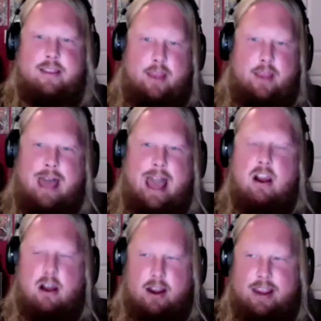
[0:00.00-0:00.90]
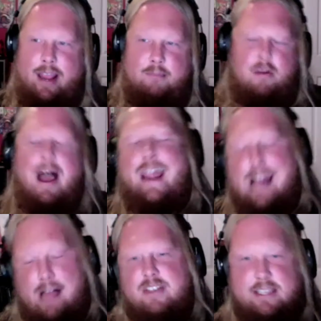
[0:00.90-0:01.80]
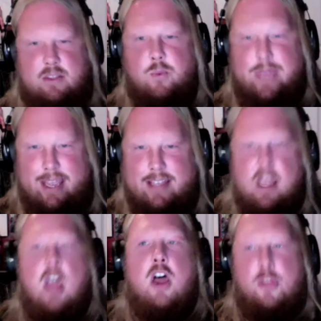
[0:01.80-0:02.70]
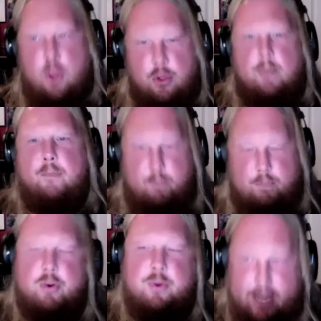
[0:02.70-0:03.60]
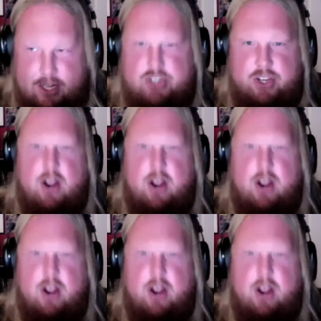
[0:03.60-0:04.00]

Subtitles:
the hierarchy, and Brian obviously the weakest, though the brutish. You know,